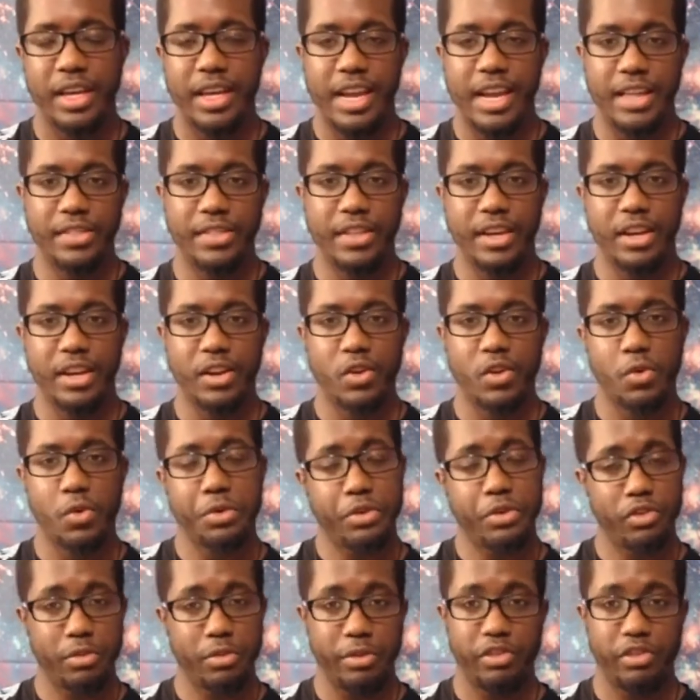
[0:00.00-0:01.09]
And then, of
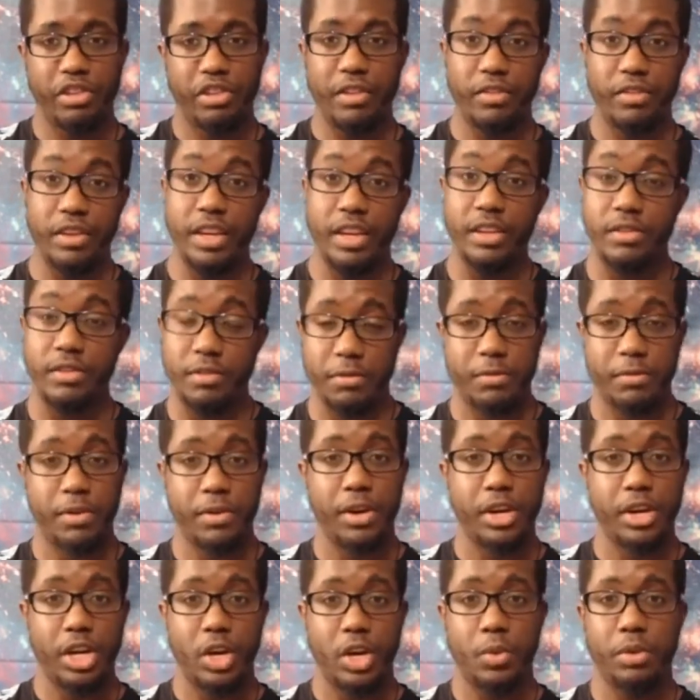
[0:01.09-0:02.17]
course, we'll be shifting into
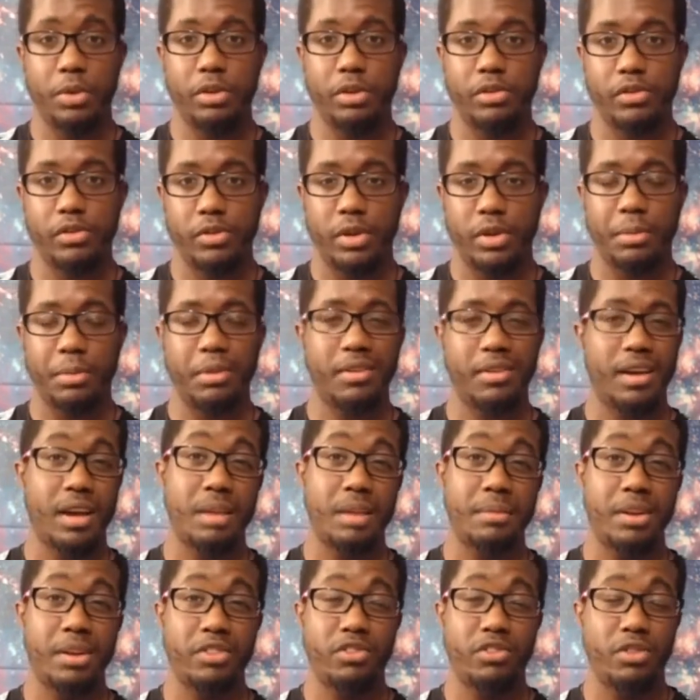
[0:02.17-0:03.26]
Virgo, which is going to be talking
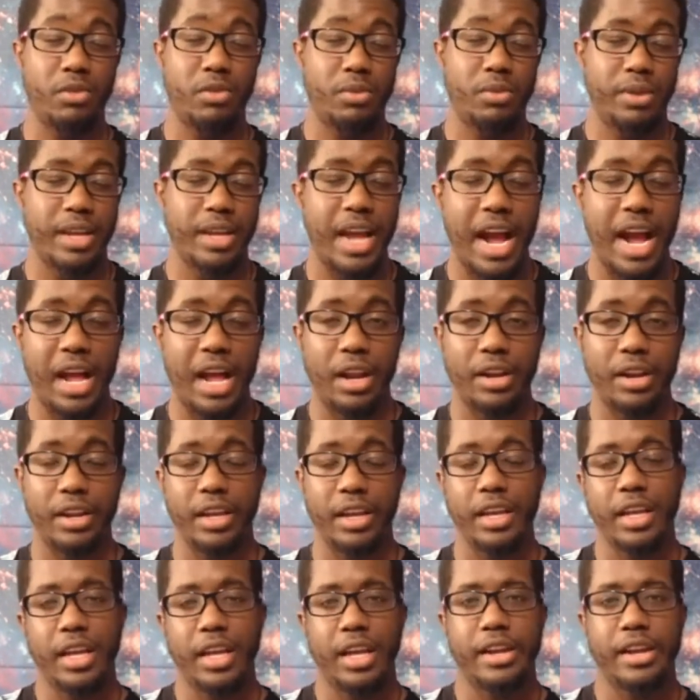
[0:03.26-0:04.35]
about your
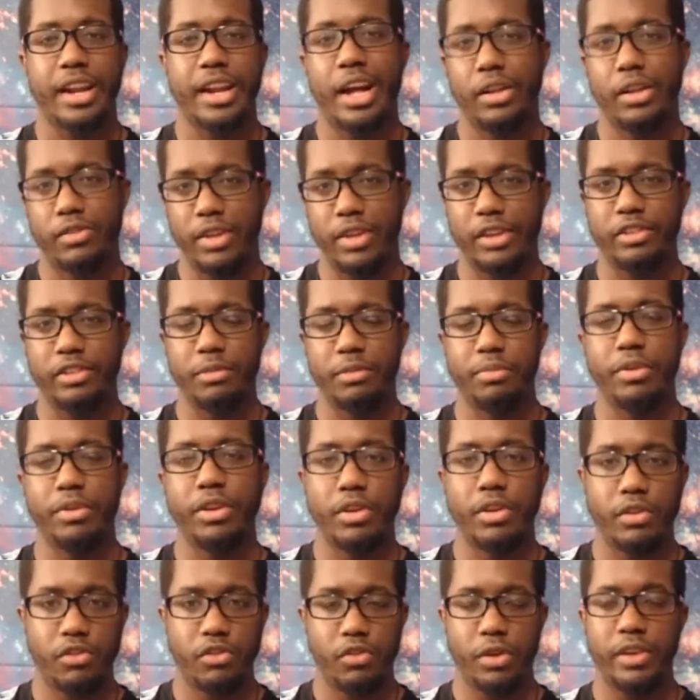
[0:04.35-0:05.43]
reality and how to actually bring
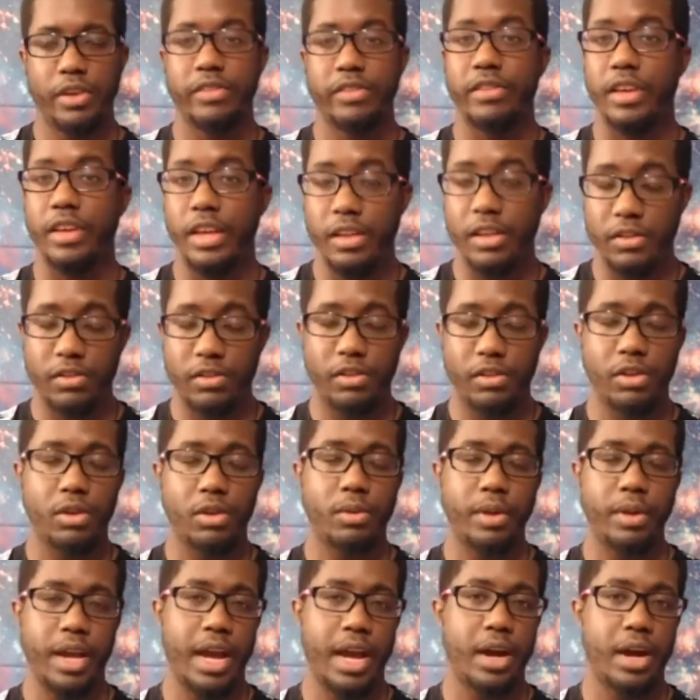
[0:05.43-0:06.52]
your joys into your
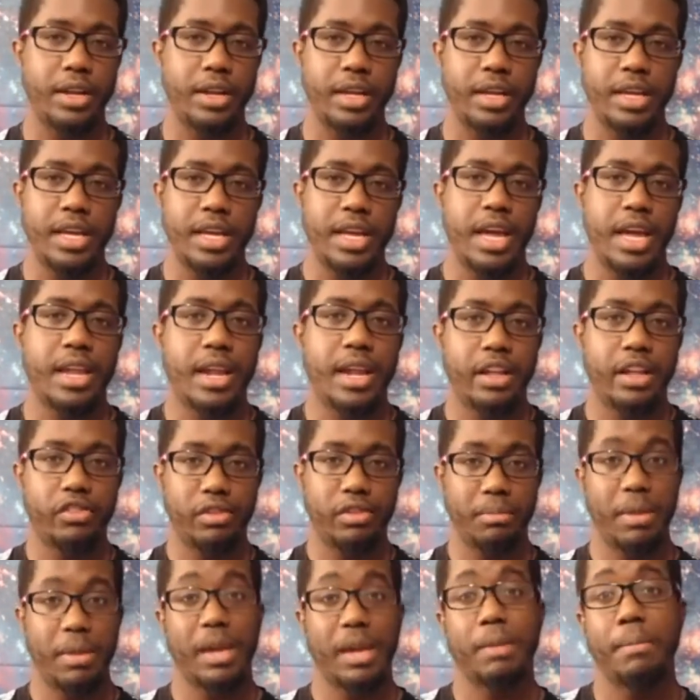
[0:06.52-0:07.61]
reality and
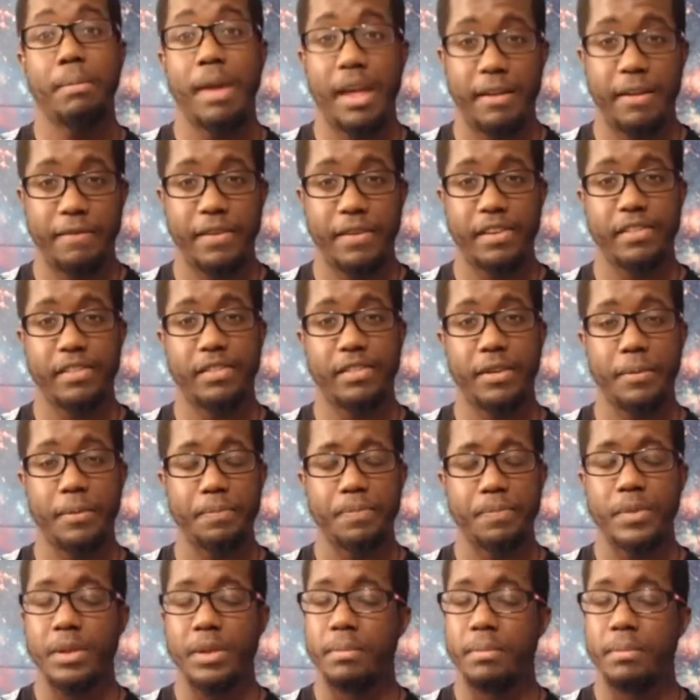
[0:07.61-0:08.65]
actually make manifest them.